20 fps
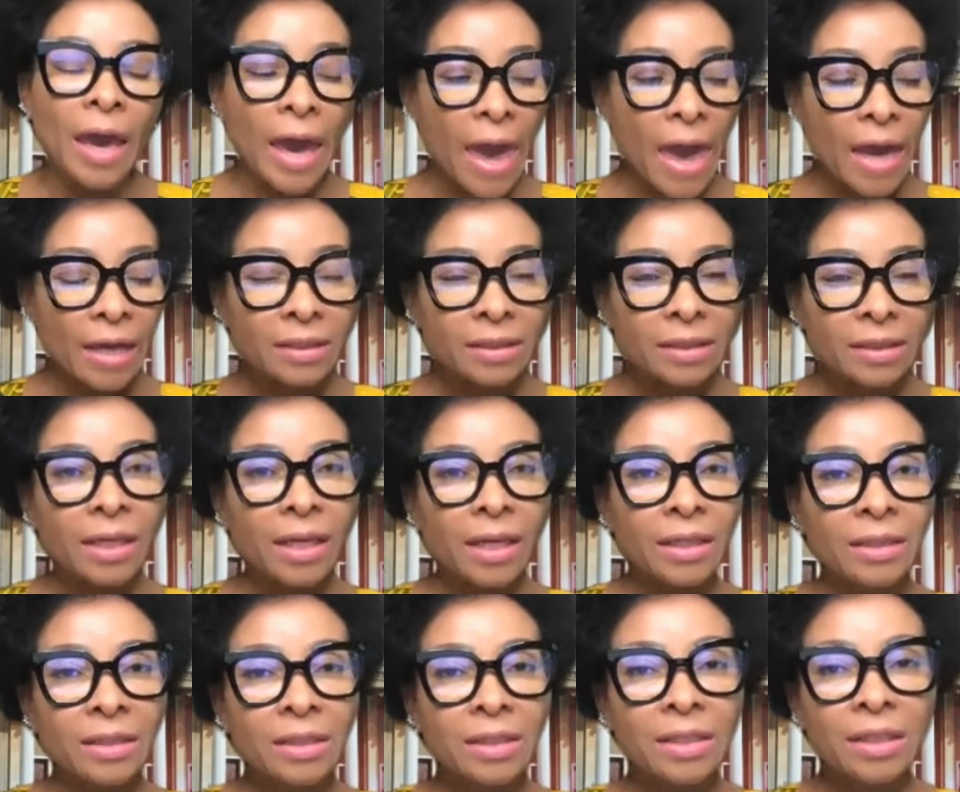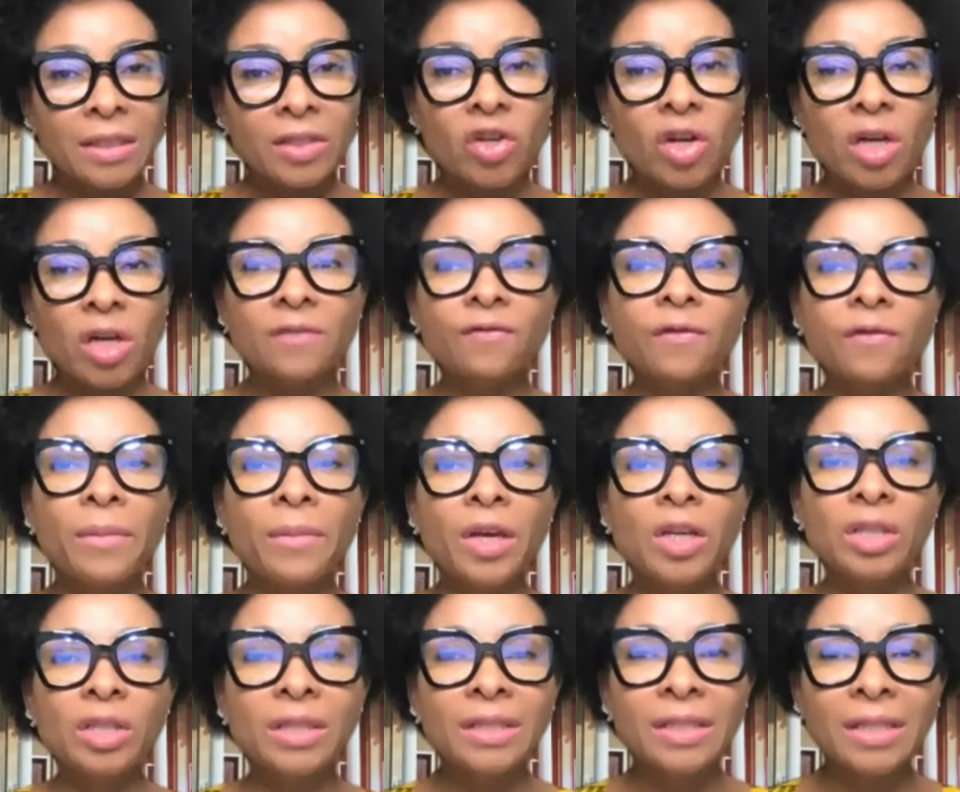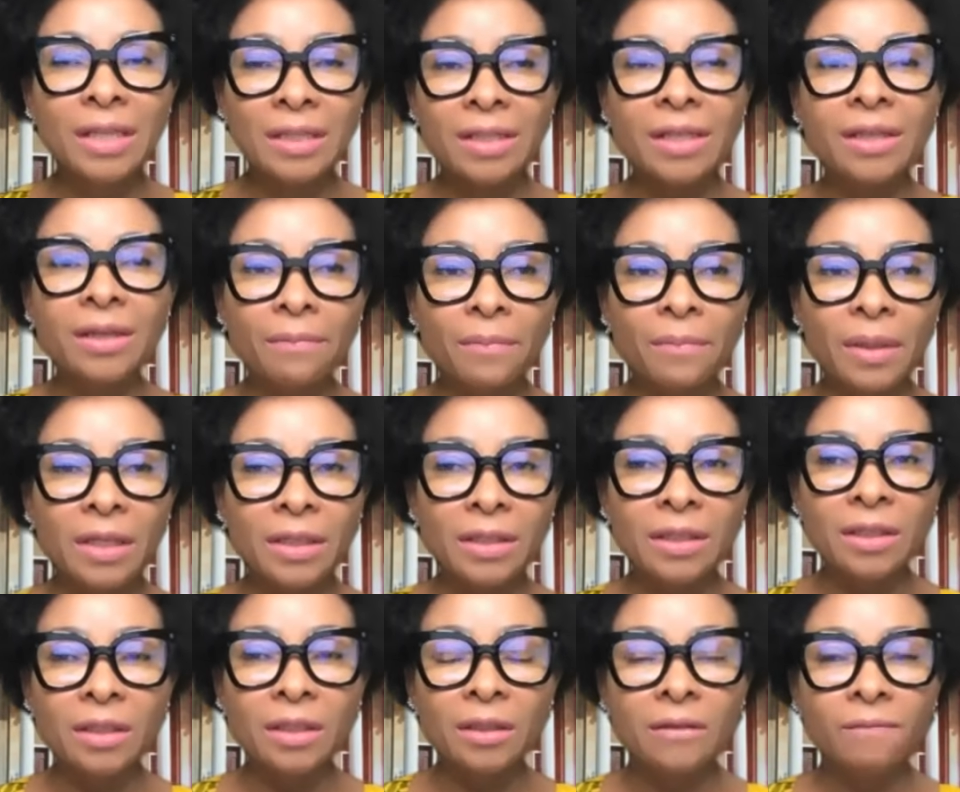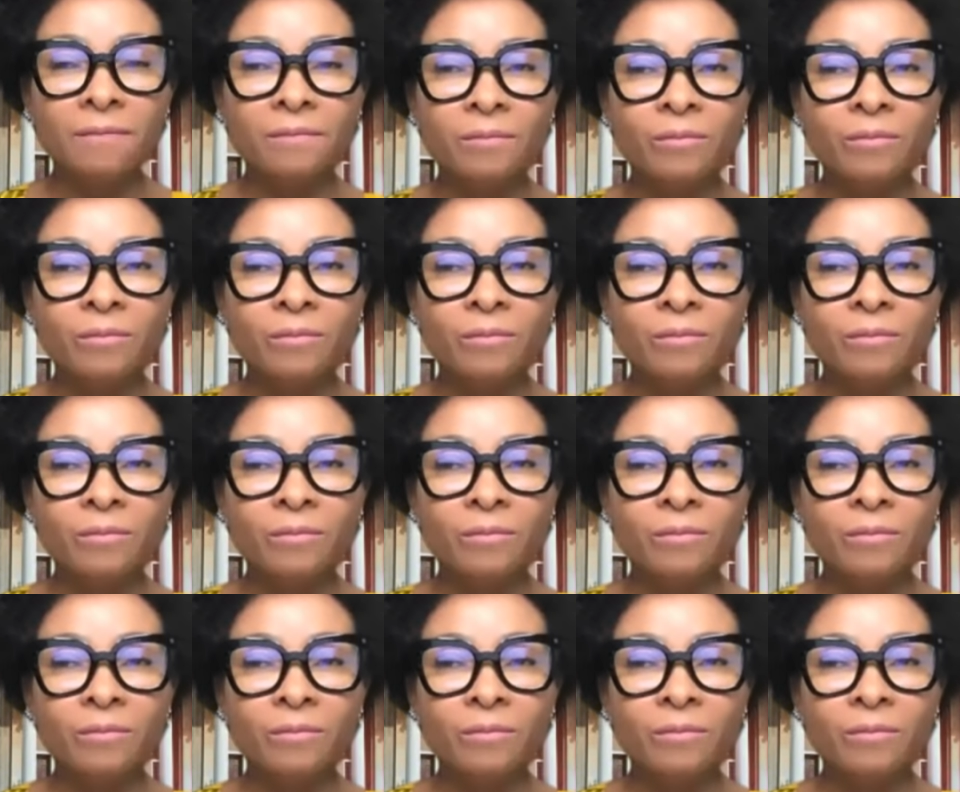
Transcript: Excellence, transformation, sustainability